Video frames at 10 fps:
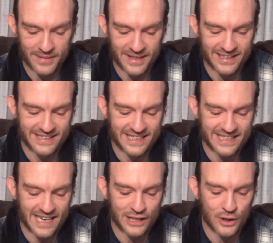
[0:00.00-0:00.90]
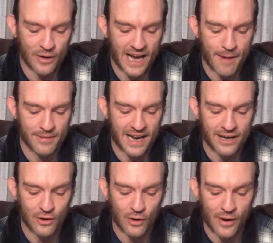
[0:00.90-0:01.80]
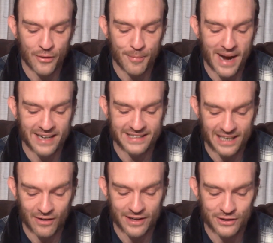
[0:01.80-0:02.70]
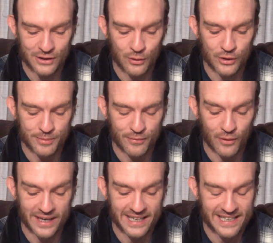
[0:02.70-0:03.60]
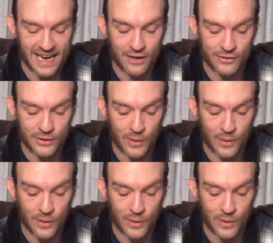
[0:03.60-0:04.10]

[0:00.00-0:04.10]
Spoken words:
and insisted on showing Ender around the monastery and the schools before getting to Ender's